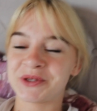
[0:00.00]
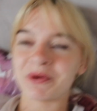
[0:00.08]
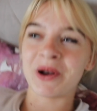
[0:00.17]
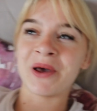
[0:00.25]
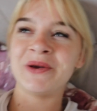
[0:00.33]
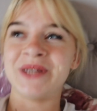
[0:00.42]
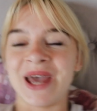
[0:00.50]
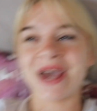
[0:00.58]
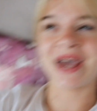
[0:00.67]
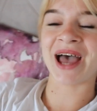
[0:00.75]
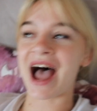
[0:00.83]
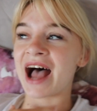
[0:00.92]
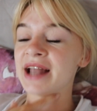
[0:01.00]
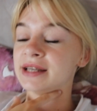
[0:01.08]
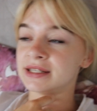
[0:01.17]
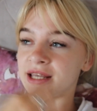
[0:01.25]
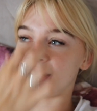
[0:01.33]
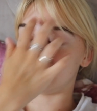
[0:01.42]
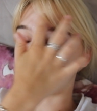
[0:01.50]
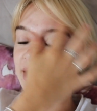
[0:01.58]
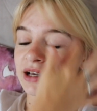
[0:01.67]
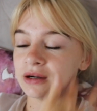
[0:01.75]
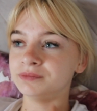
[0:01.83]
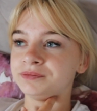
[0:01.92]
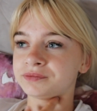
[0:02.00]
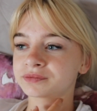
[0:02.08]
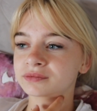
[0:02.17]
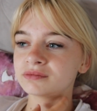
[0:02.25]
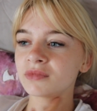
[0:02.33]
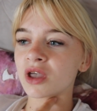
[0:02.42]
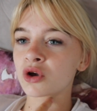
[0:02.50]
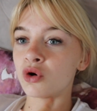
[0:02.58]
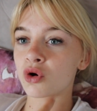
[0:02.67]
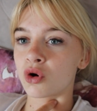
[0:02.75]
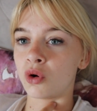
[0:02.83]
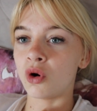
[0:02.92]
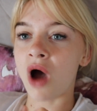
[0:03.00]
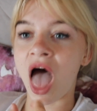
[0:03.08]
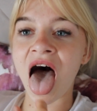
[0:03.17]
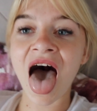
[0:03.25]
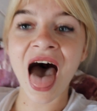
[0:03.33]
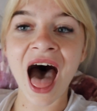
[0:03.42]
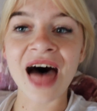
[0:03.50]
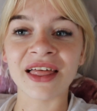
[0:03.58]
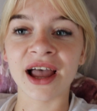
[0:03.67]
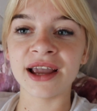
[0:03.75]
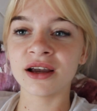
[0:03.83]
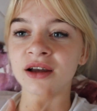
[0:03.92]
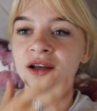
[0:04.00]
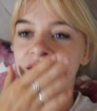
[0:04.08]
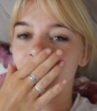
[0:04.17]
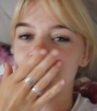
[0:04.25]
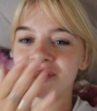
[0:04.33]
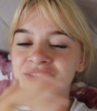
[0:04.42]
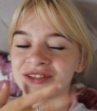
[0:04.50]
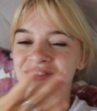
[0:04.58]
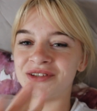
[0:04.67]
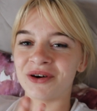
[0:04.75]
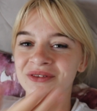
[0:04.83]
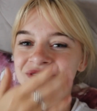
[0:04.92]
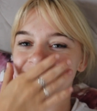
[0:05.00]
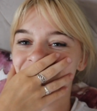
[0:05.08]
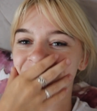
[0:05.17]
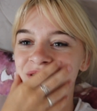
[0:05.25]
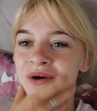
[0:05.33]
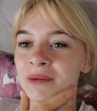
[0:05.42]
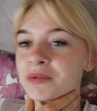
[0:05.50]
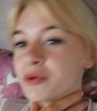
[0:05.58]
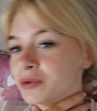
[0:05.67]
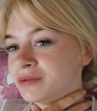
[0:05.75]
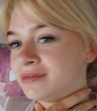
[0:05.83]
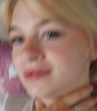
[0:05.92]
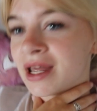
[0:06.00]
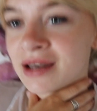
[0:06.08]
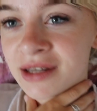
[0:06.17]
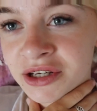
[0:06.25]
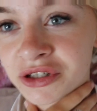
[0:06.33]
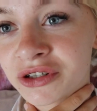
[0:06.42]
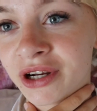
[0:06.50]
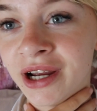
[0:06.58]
swallowed it, and it like got caught. Let me just not do up all dentistry.